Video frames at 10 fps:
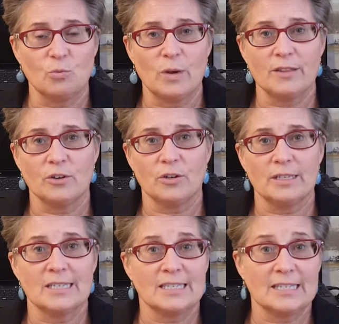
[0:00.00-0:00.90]
whether
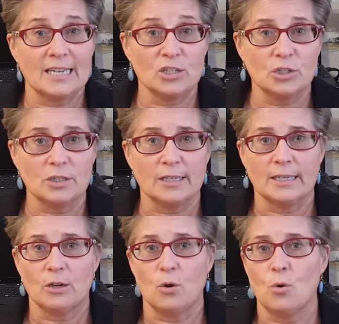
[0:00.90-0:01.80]
it's
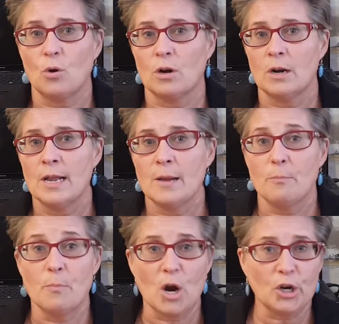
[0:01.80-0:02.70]
scheduling or
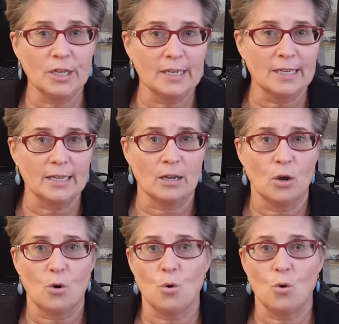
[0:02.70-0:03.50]
marketing